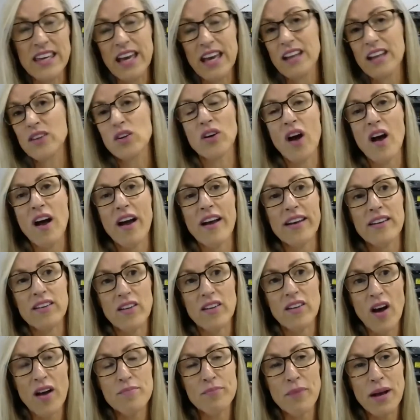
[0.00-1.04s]
look,
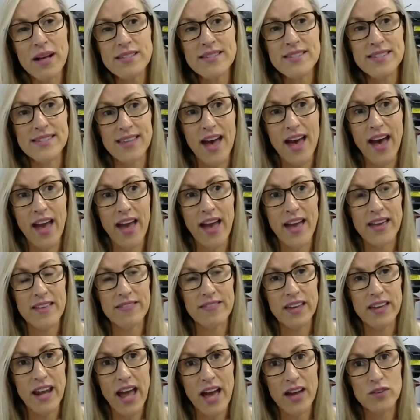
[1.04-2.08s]
I must say
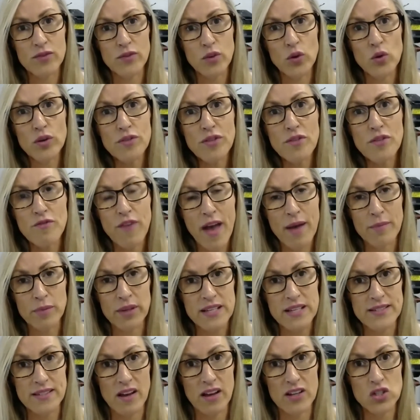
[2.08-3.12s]
that out of all of the
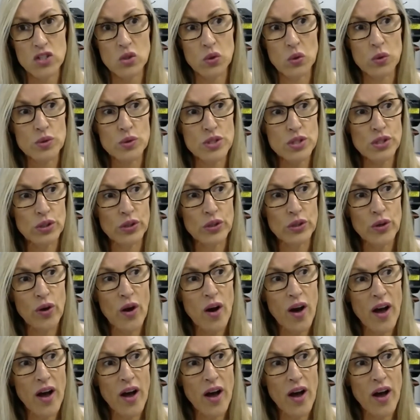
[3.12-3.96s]
families I talk to,